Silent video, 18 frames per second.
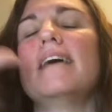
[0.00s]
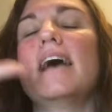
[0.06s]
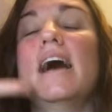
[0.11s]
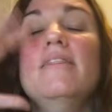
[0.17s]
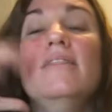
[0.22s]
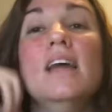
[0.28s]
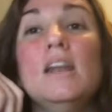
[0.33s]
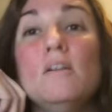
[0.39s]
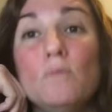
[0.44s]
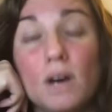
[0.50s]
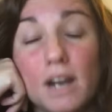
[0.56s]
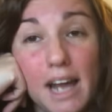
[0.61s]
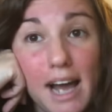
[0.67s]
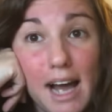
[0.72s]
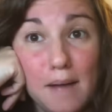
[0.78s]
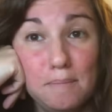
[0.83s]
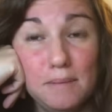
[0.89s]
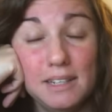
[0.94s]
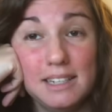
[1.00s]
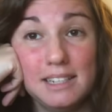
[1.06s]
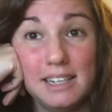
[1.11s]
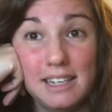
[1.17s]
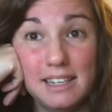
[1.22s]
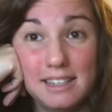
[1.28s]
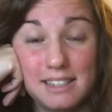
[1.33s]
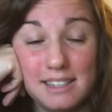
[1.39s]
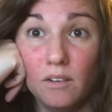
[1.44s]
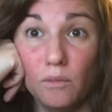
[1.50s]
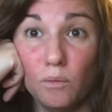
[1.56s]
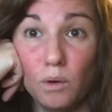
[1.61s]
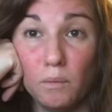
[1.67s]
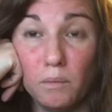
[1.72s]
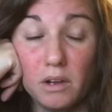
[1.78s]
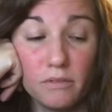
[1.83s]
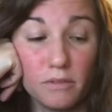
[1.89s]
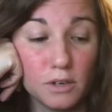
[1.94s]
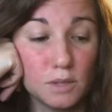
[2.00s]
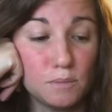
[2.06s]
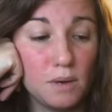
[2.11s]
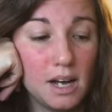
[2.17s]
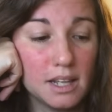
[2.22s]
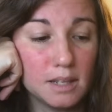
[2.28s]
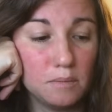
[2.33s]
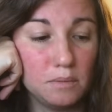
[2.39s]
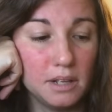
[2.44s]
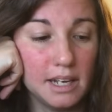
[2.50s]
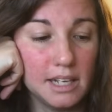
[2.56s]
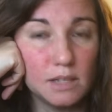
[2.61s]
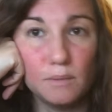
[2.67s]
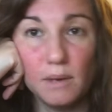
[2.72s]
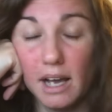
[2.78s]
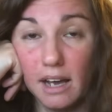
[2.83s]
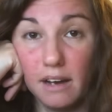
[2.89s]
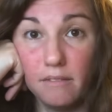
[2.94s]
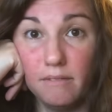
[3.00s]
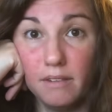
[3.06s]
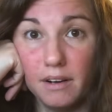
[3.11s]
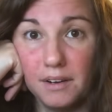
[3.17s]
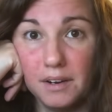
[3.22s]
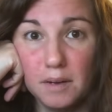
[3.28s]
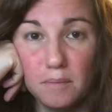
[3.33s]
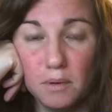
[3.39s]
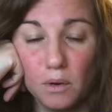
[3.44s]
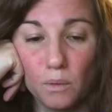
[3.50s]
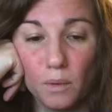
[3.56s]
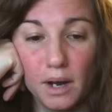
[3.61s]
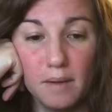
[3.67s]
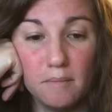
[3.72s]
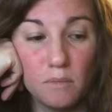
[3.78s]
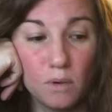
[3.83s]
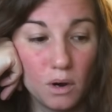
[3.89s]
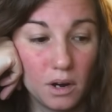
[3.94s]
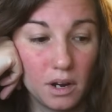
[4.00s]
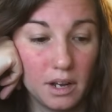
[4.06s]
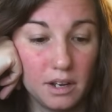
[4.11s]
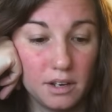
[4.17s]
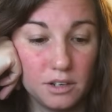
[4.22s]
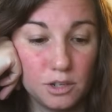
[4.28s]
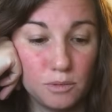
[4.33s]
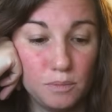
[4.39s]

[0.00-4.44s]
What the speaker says: And then what happened is when we first bought the place, we had a variable rate mortgage